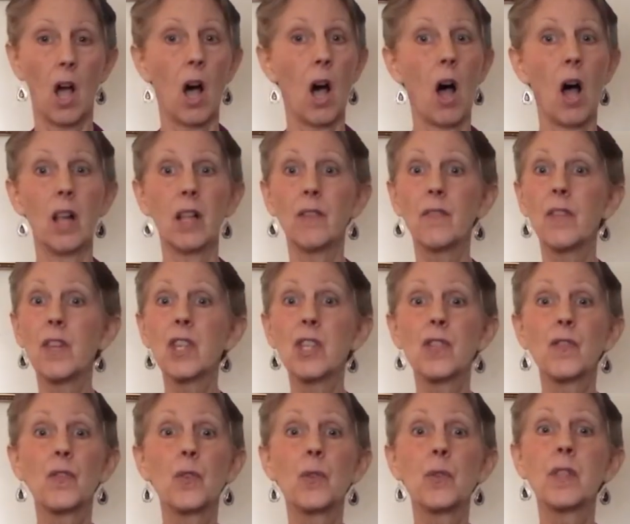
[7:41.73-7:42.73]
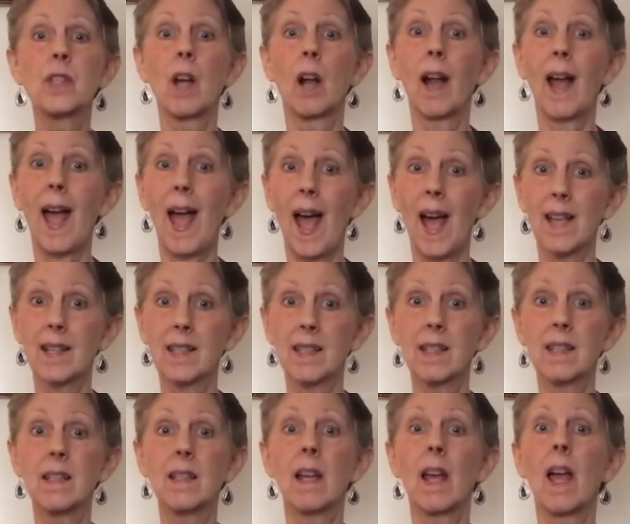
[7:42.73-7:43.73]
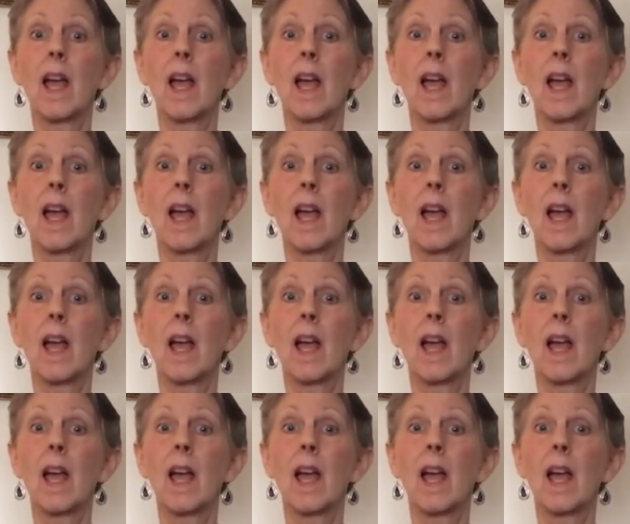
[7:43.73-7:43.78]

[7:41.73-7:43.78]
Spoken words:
All of these foods are acid